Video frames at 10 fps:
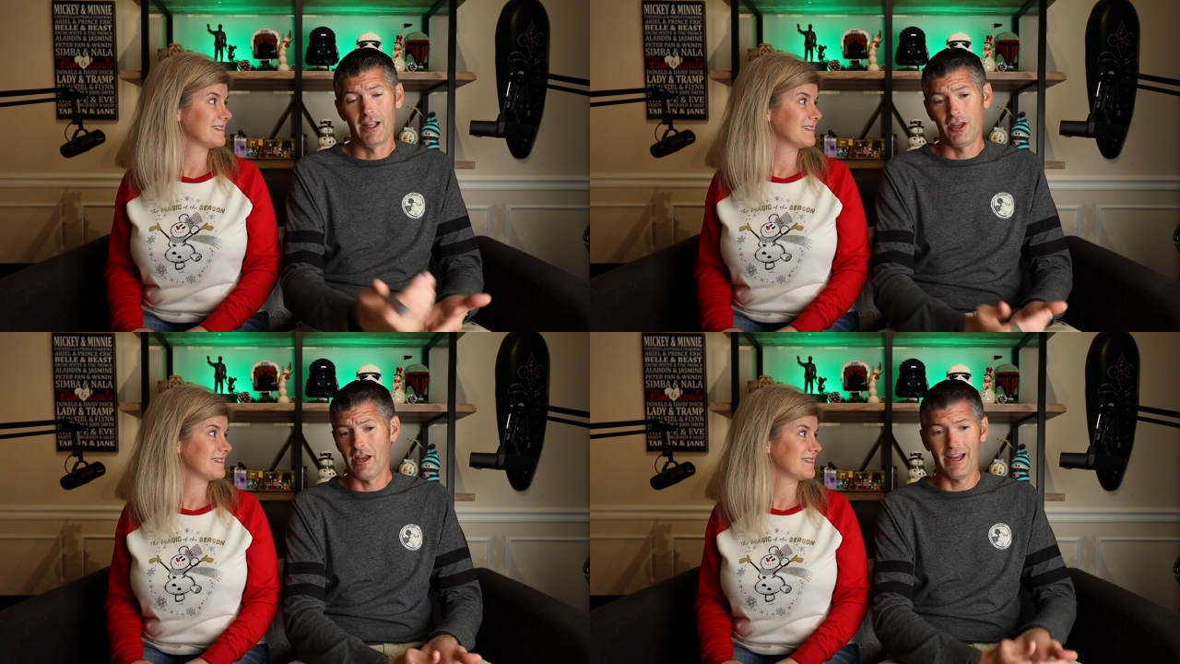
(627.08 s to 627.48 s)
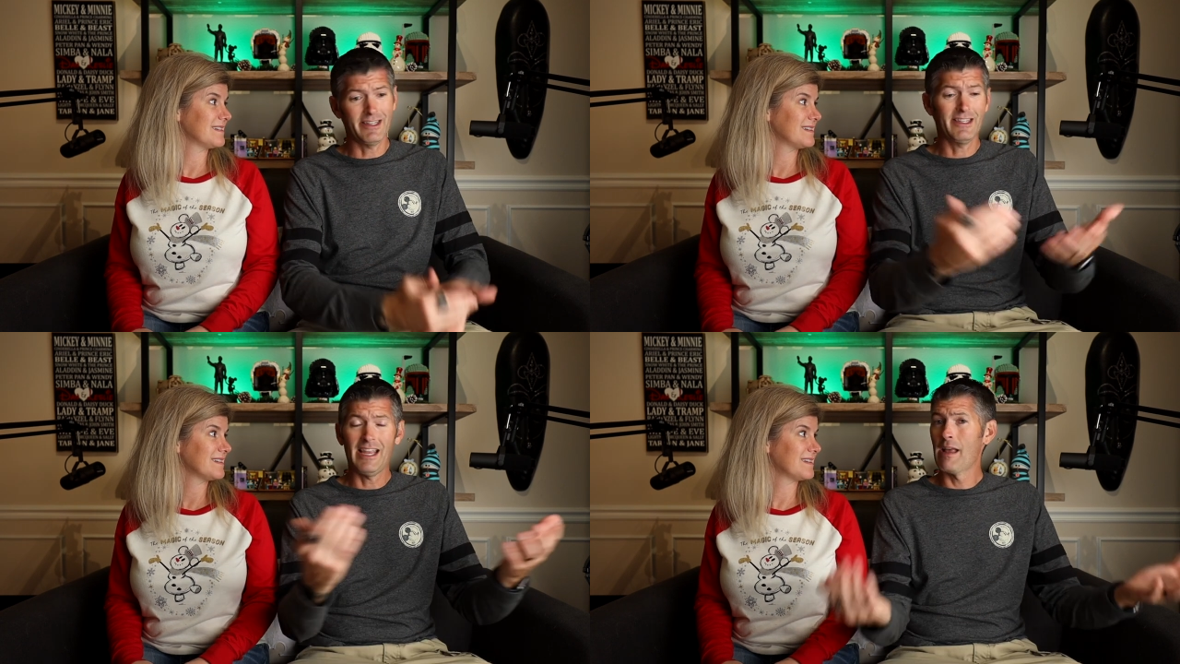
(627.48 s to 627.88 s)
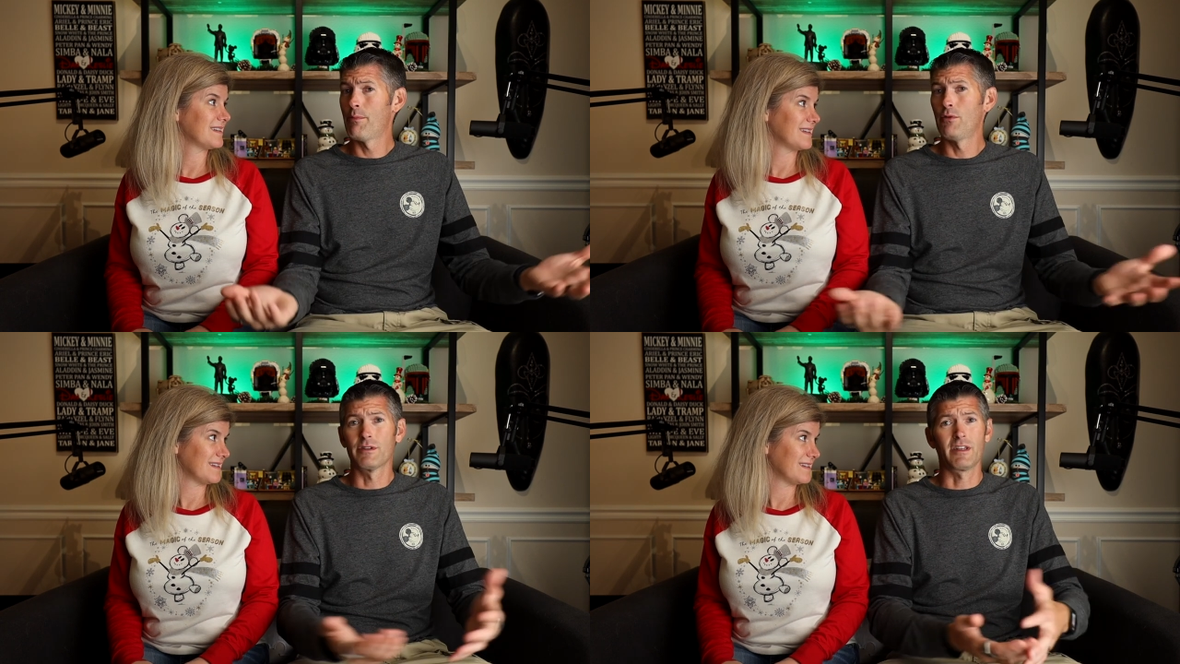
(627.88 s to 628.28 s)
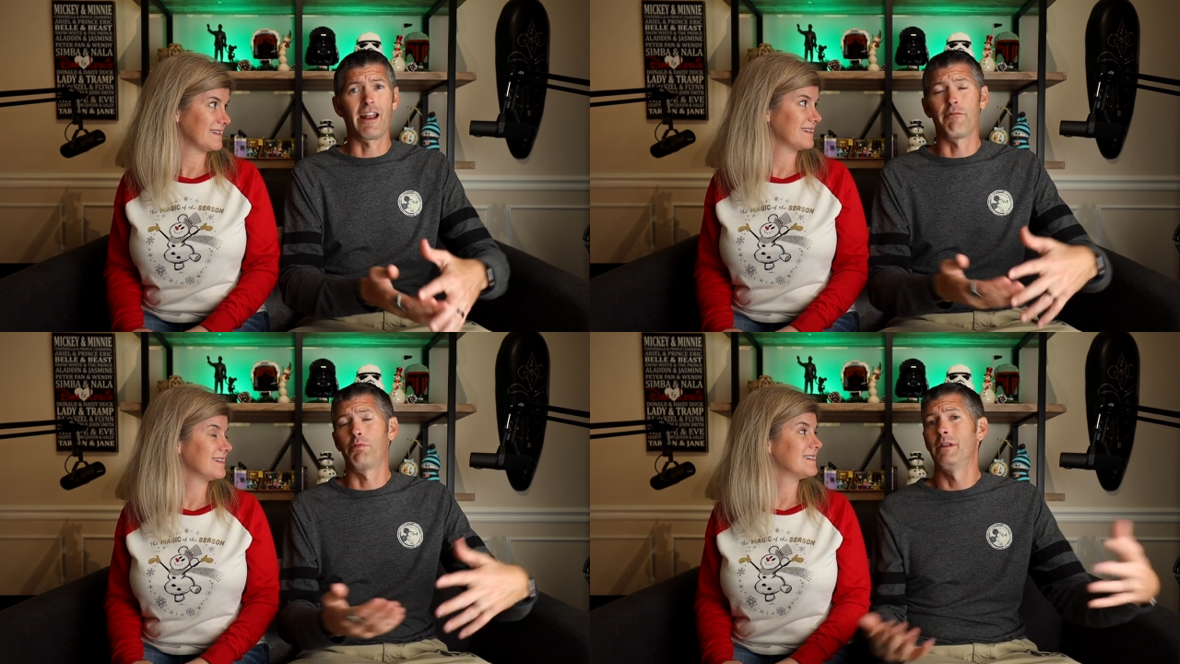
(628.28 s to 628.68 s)
Speaker 1: You got tables that
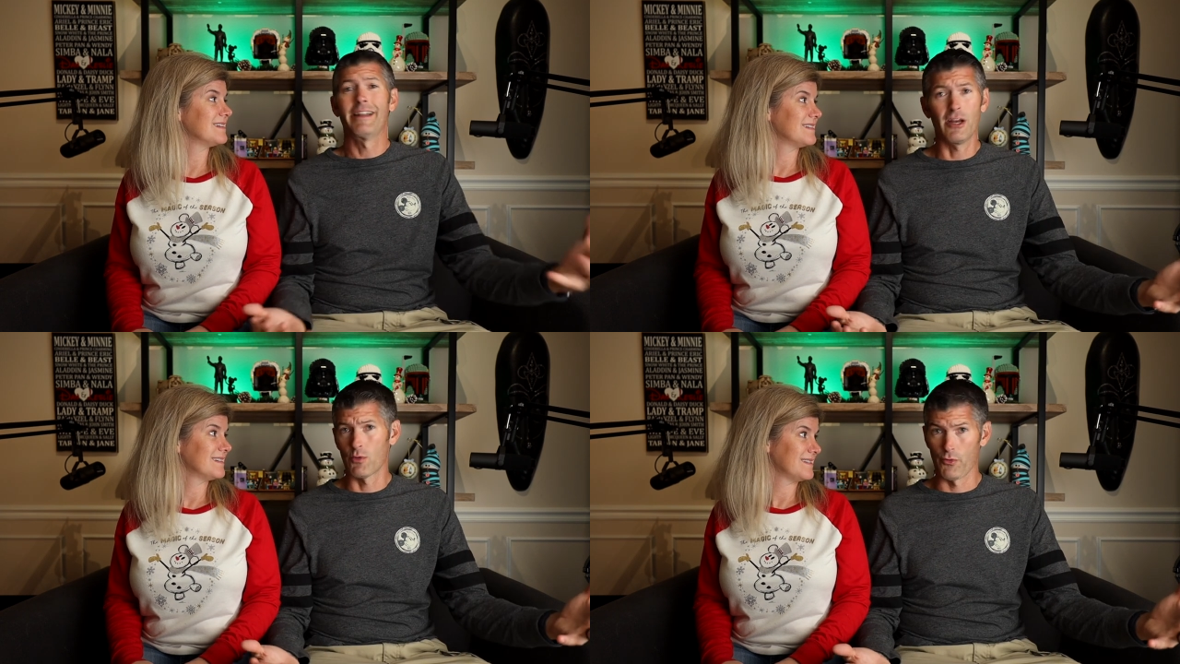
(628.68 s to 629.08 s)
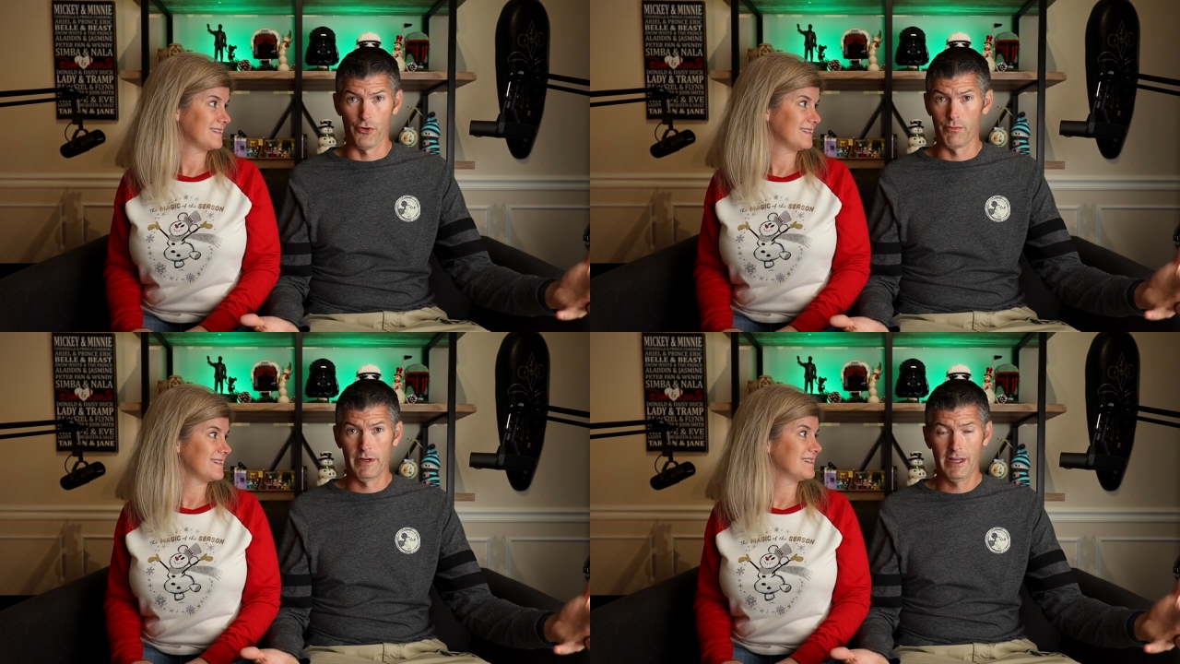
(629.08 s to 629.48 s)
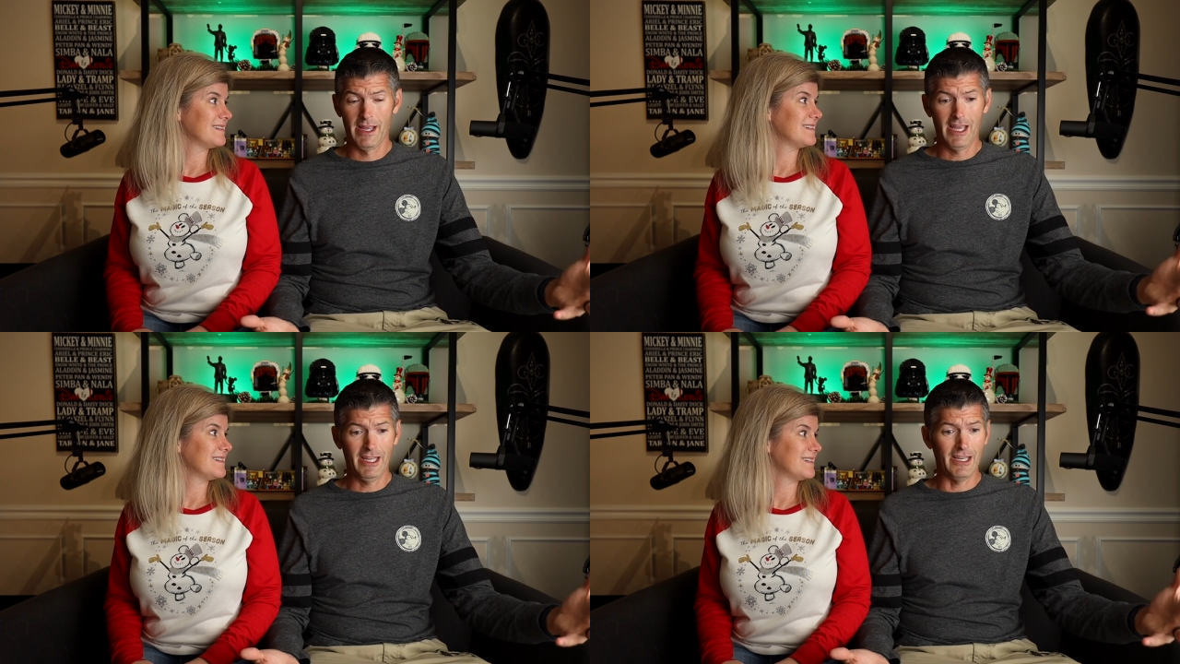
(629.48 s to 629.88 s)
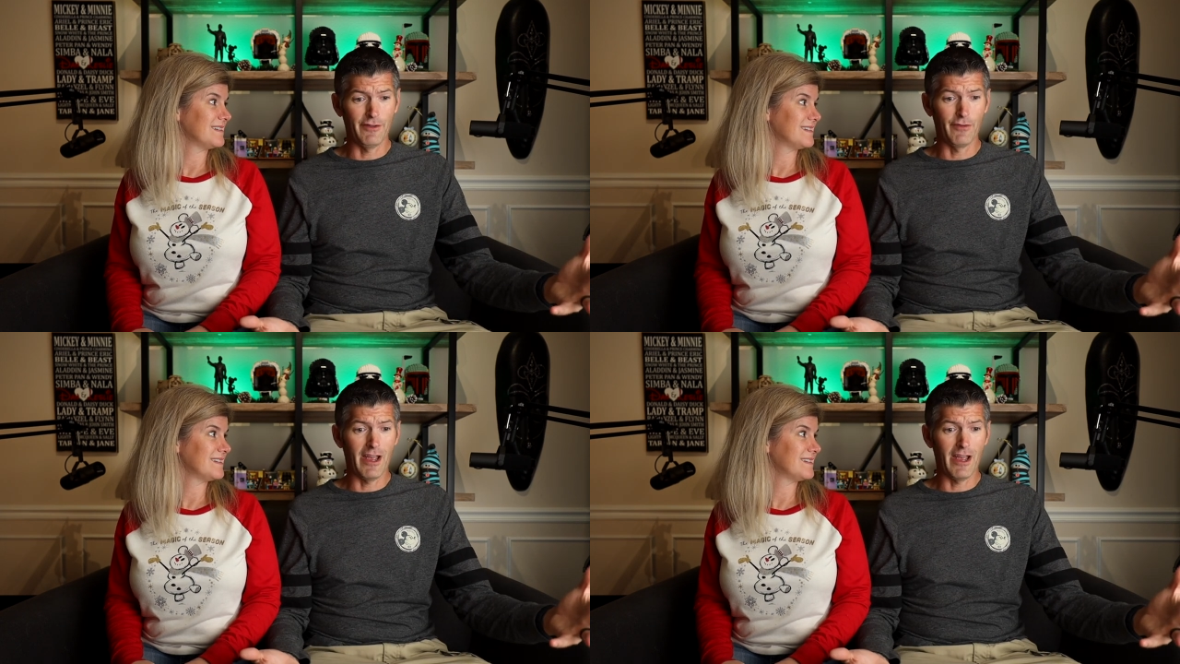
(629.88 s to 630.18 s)
have plenty of room. You've